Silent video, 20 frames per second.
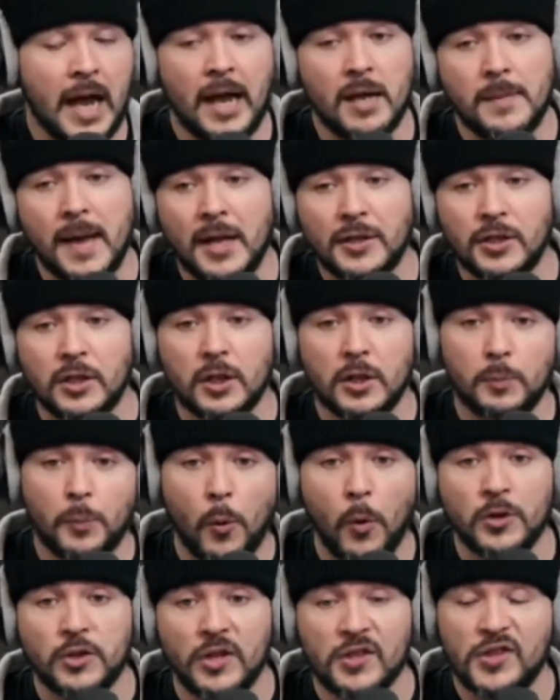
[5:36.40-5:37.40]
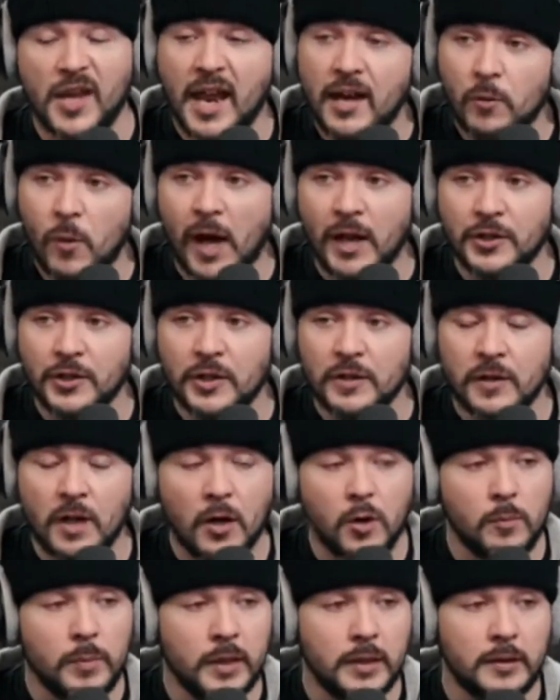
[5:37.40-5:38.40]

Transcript: I imagine a good portion is hate watching, though. But